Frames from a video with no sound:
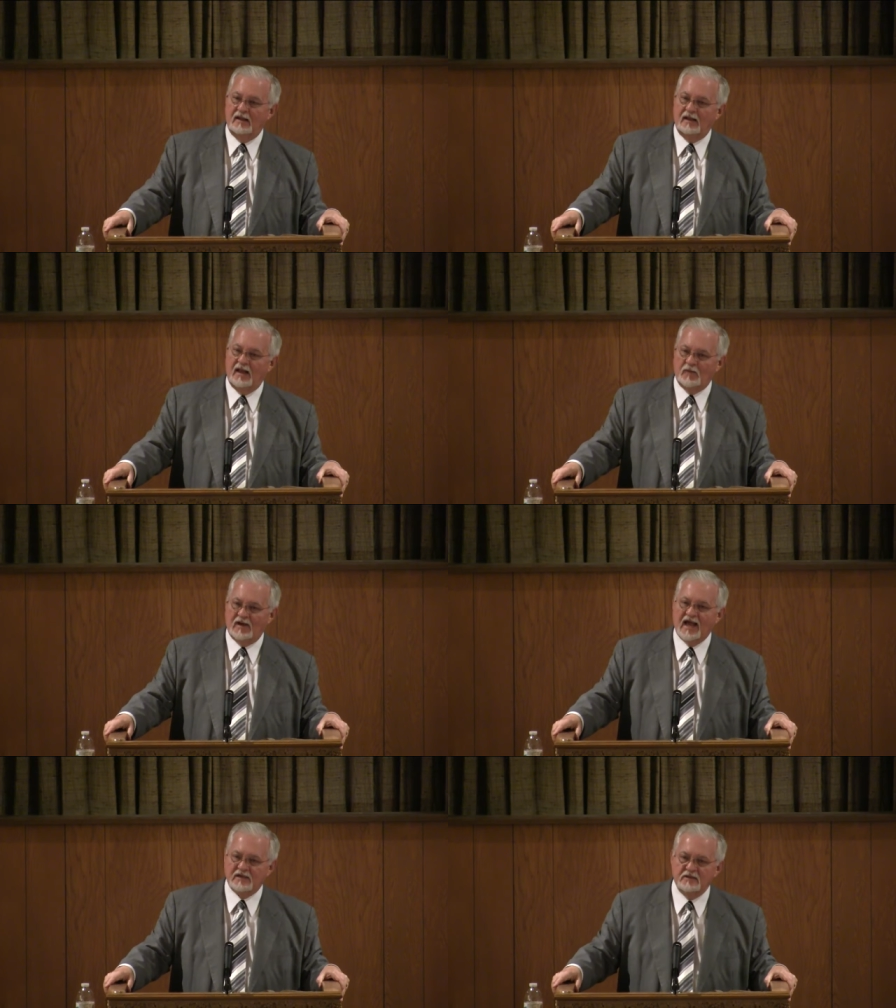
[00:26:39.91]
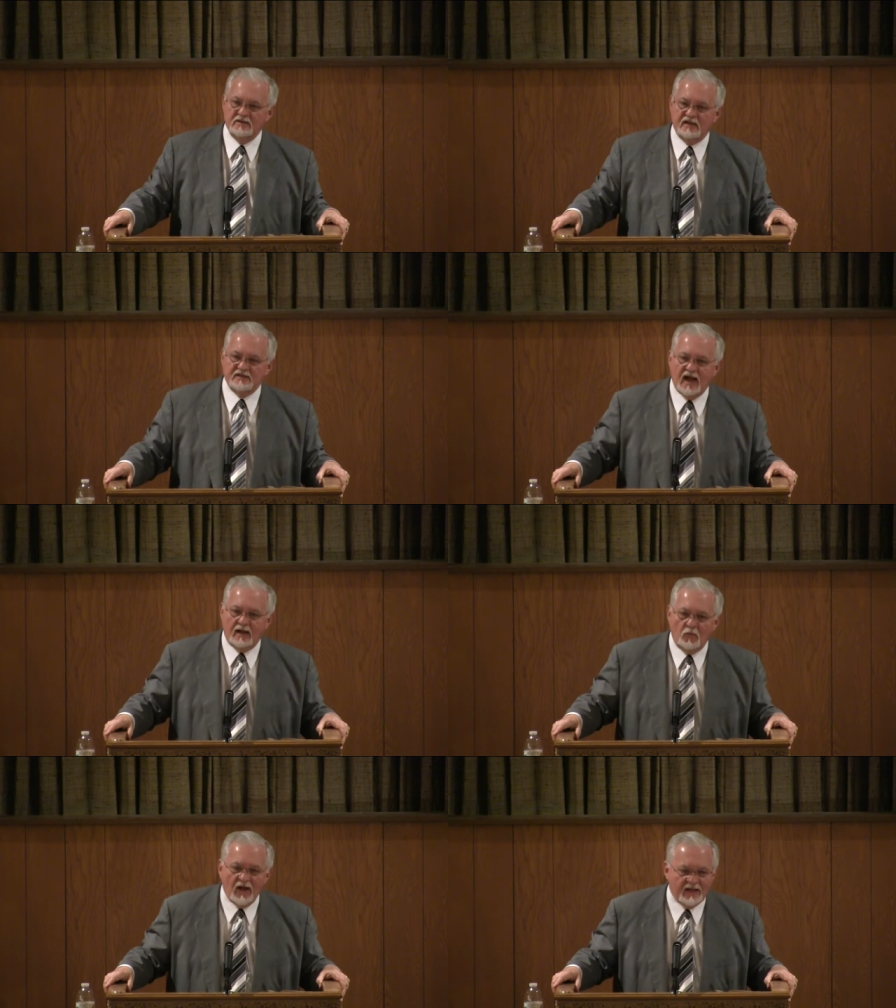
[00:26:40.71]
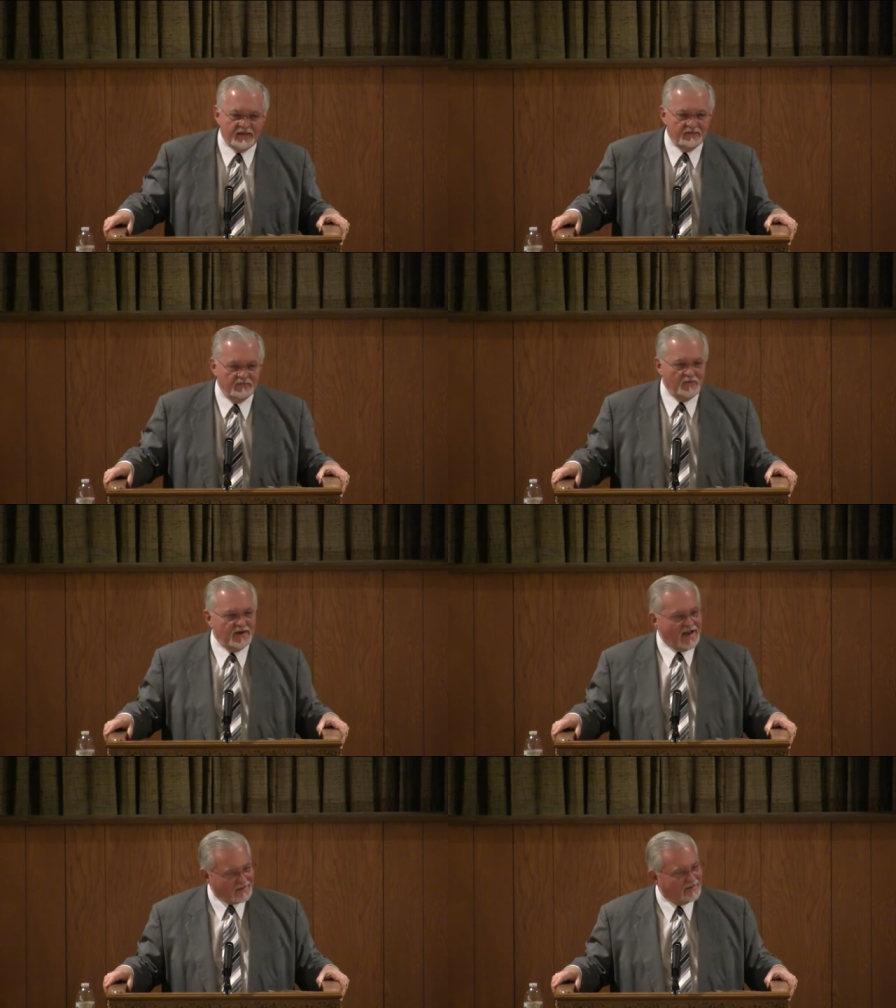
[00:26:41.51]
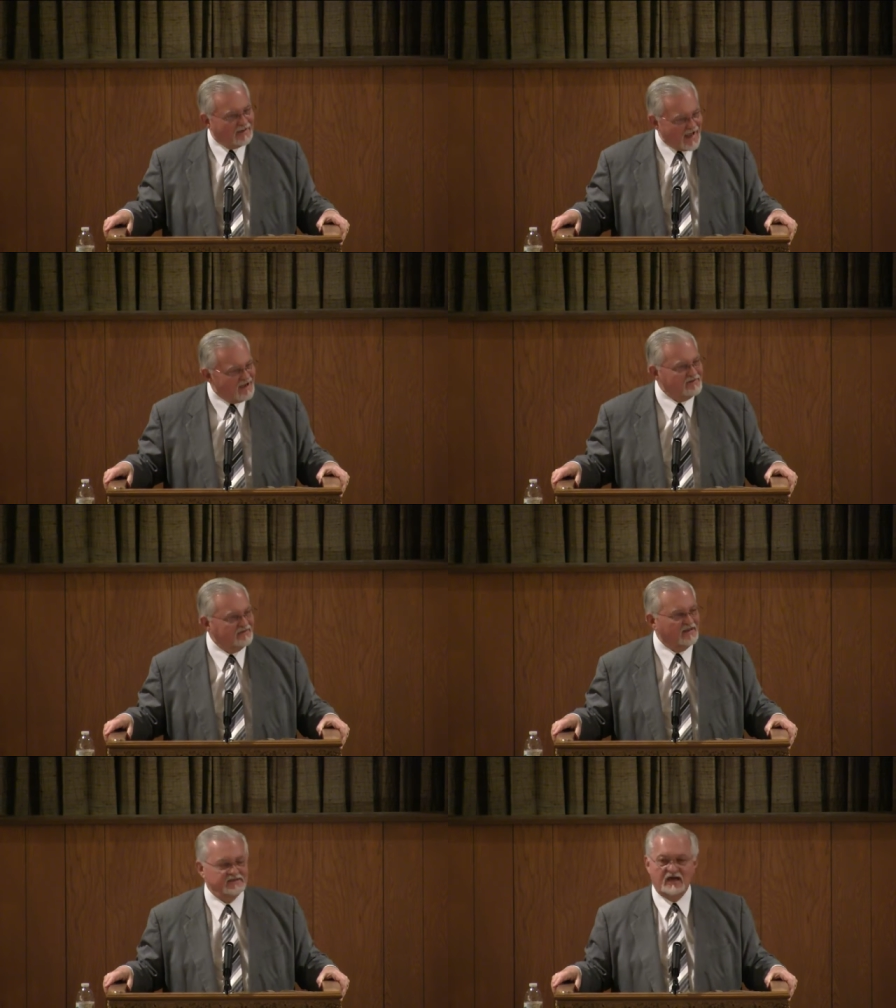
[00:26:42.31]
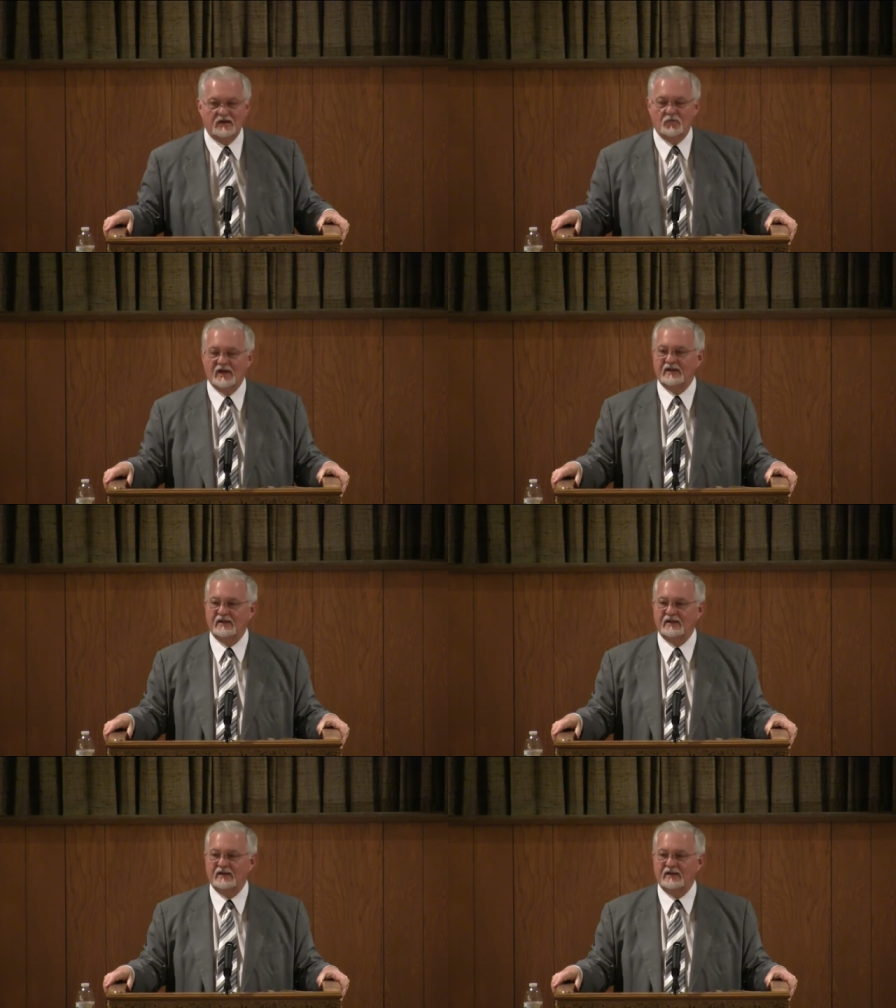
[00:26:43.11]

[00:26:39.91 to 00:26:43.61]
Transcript: And we like doing things our way. We like having things our way.